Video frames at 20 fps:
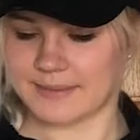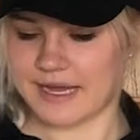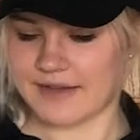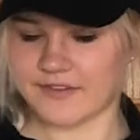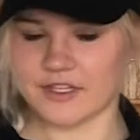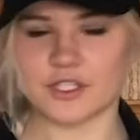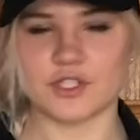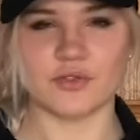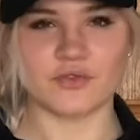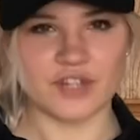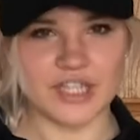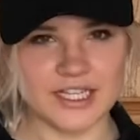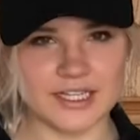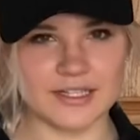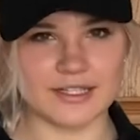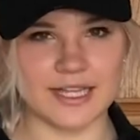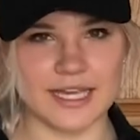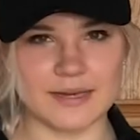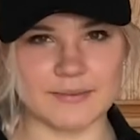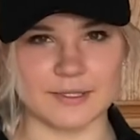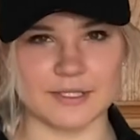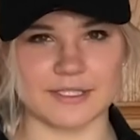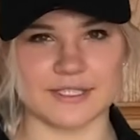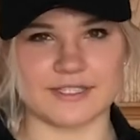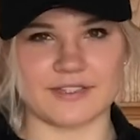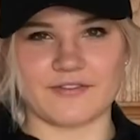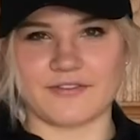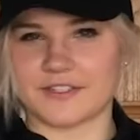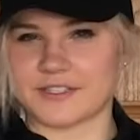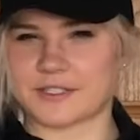I'm having to read
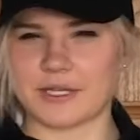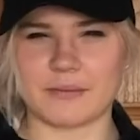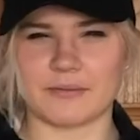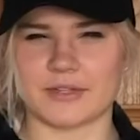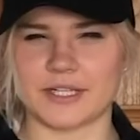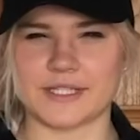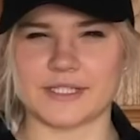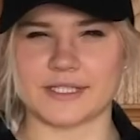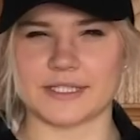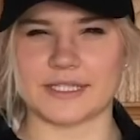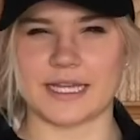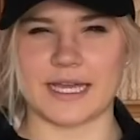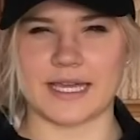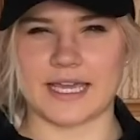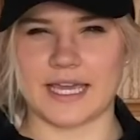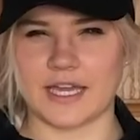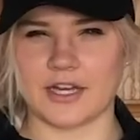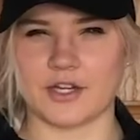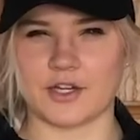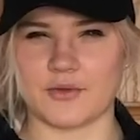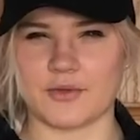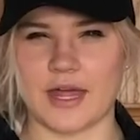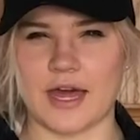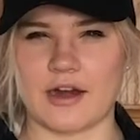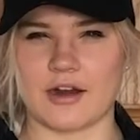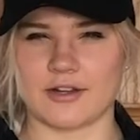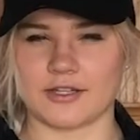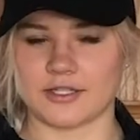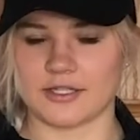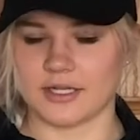labels, and for some reason I can't do
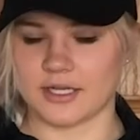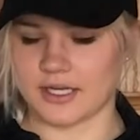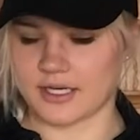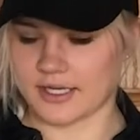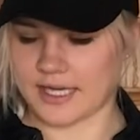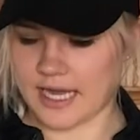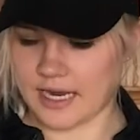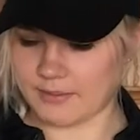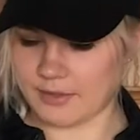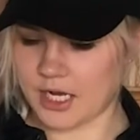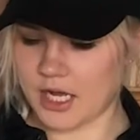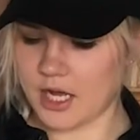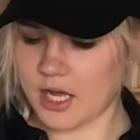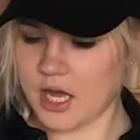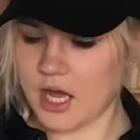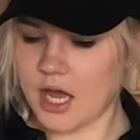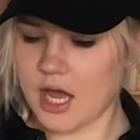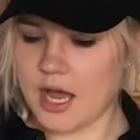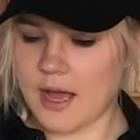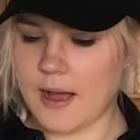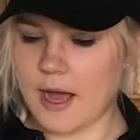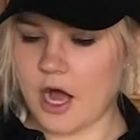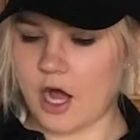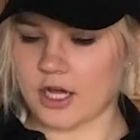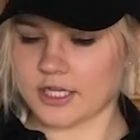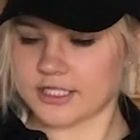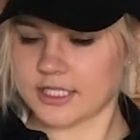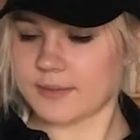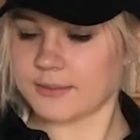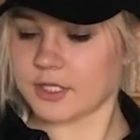that on a camera.
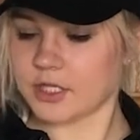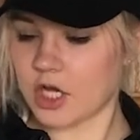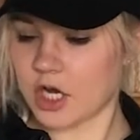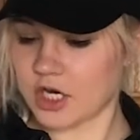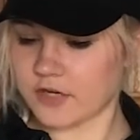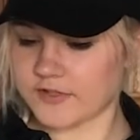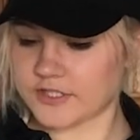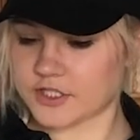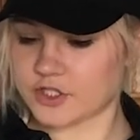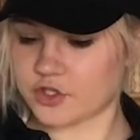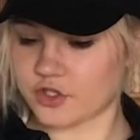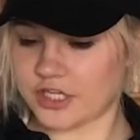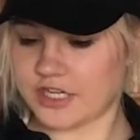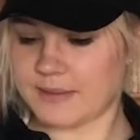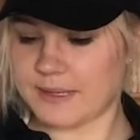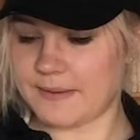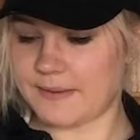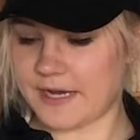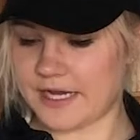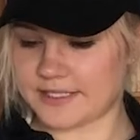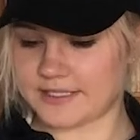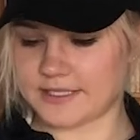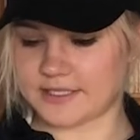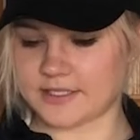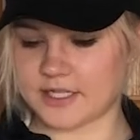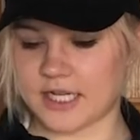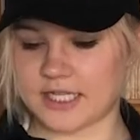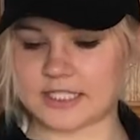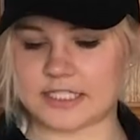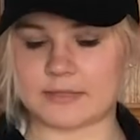Autumnal Harvest Creamy Pasta
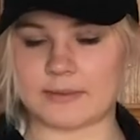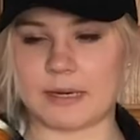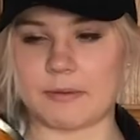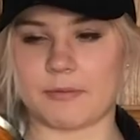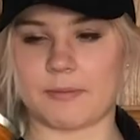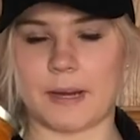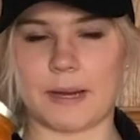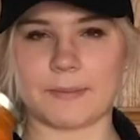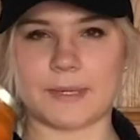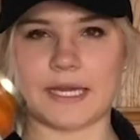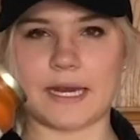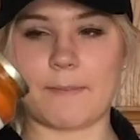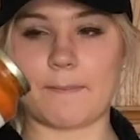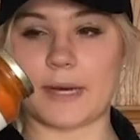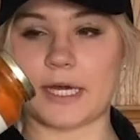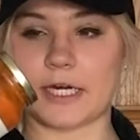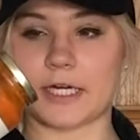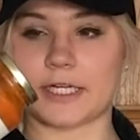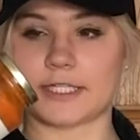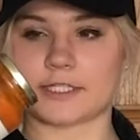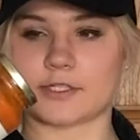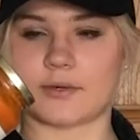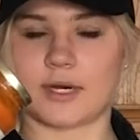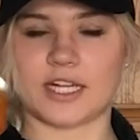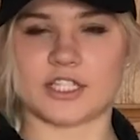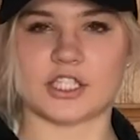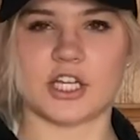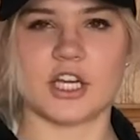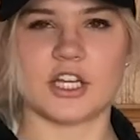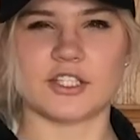Sauce. It's made with pumpkin and butternut
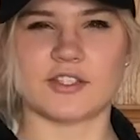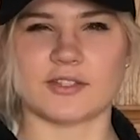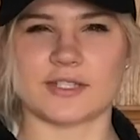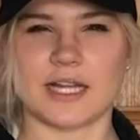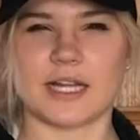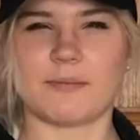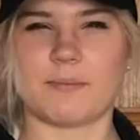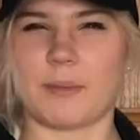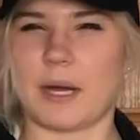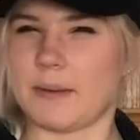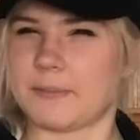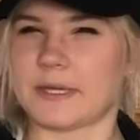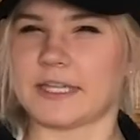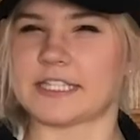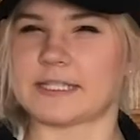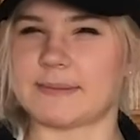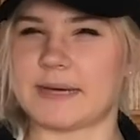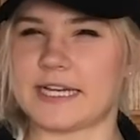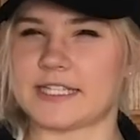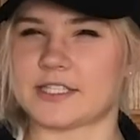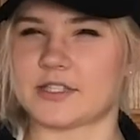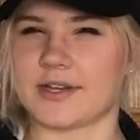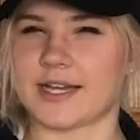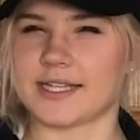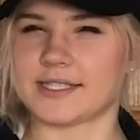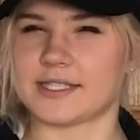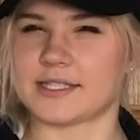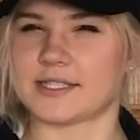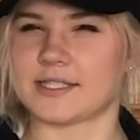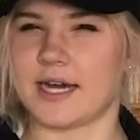squash. So it's not pumpkin spice, so I
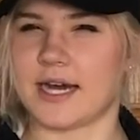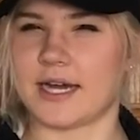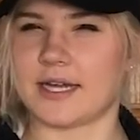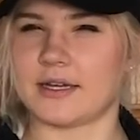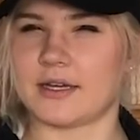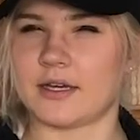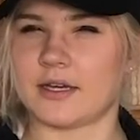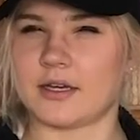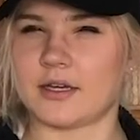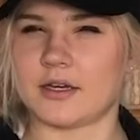guess it's not,